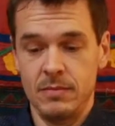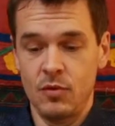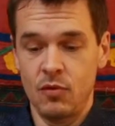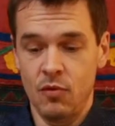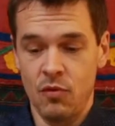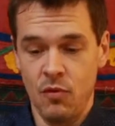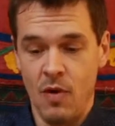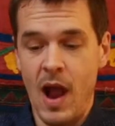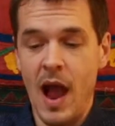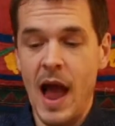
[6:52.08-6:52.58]

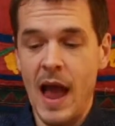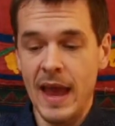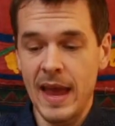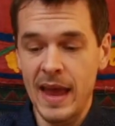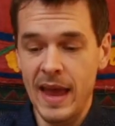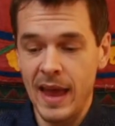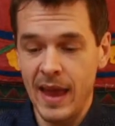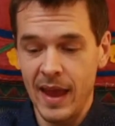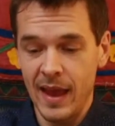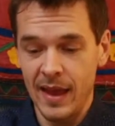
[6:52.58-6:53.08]

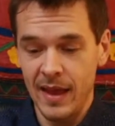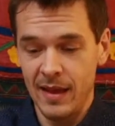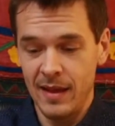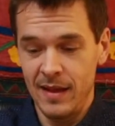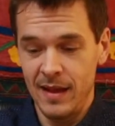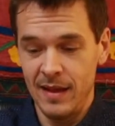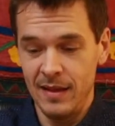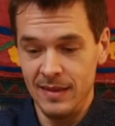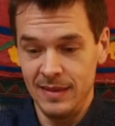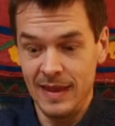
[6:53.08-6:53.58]
crying,
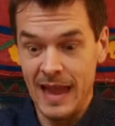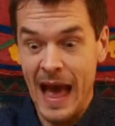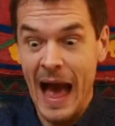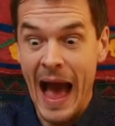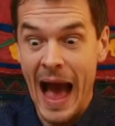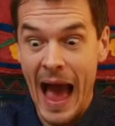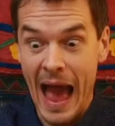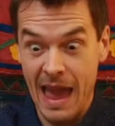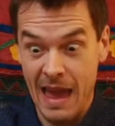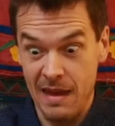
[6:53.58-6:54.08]

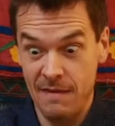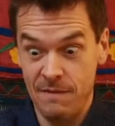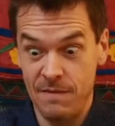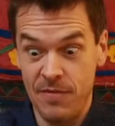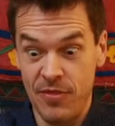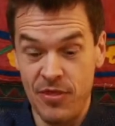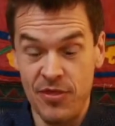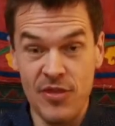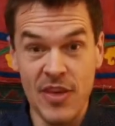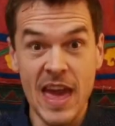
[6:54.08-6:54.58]
alive
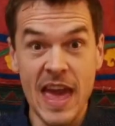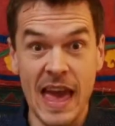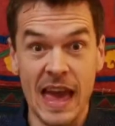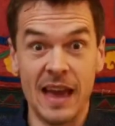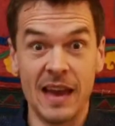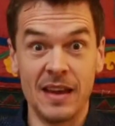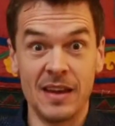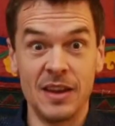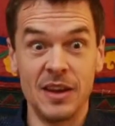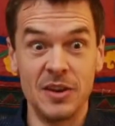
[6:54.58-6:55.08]

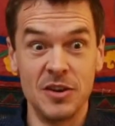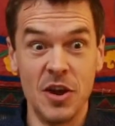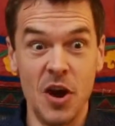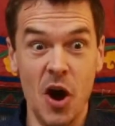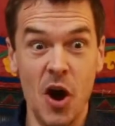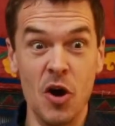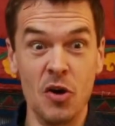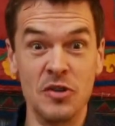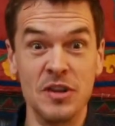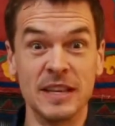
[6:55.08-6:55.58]
thing, you
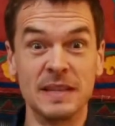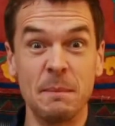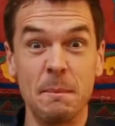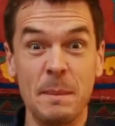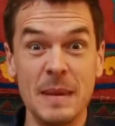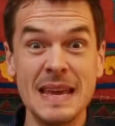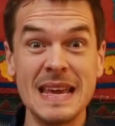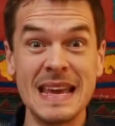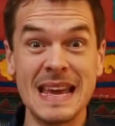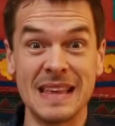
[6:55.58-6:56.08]
know, this
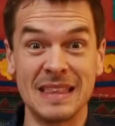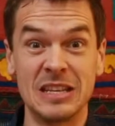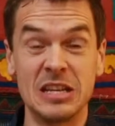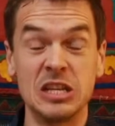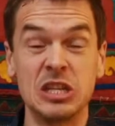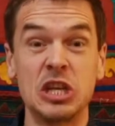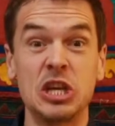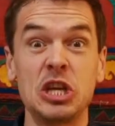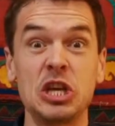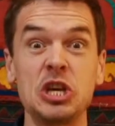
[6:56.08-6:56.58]
being that
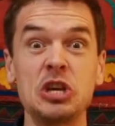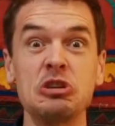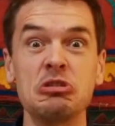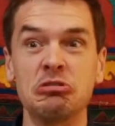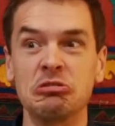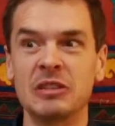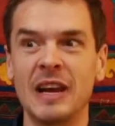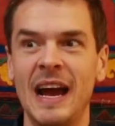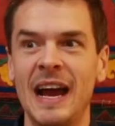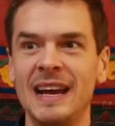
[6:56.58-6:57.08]
is
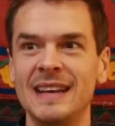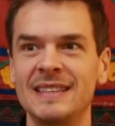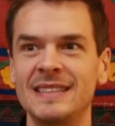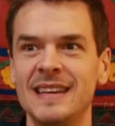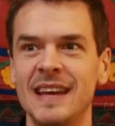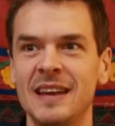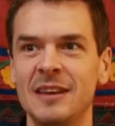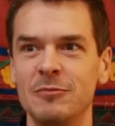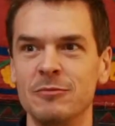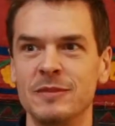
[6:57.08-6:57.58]
huge. I
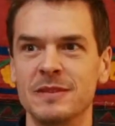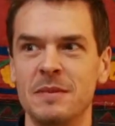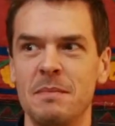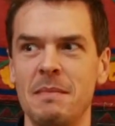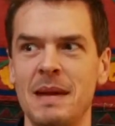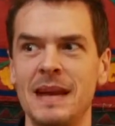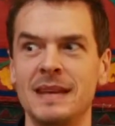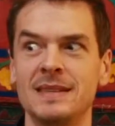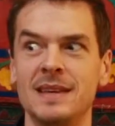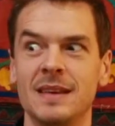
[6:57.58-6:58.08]
said it was
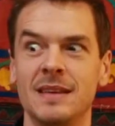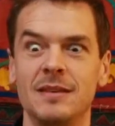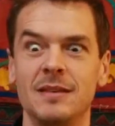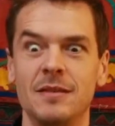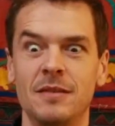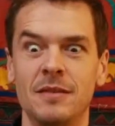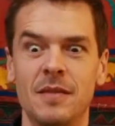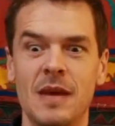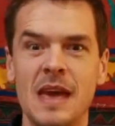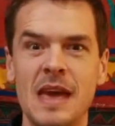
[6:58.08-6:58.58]
amazing,
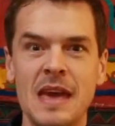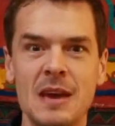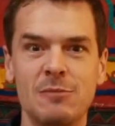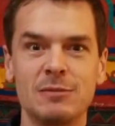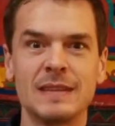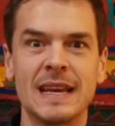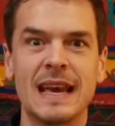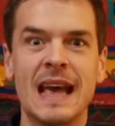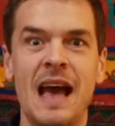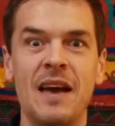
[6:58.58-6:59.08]
you know, it
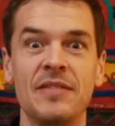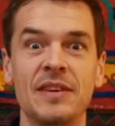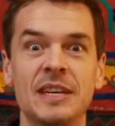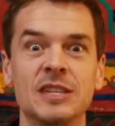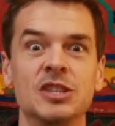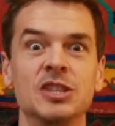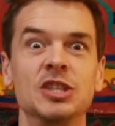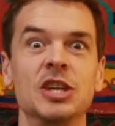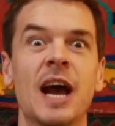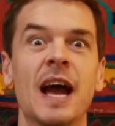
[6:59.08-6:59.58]
was like having
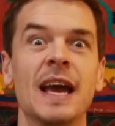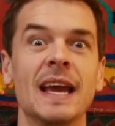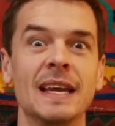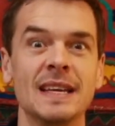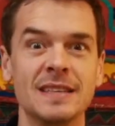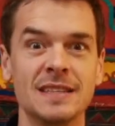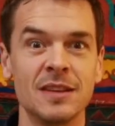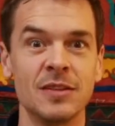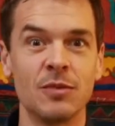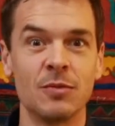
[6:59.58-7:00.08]
a
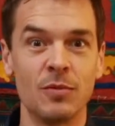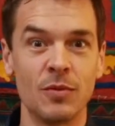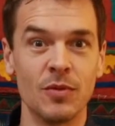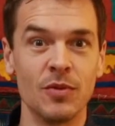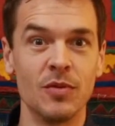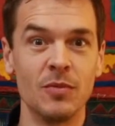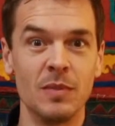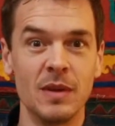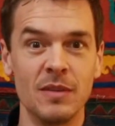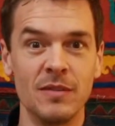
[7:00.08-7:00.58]
giant in the
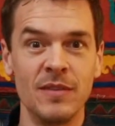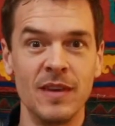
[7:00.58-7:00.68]
room, it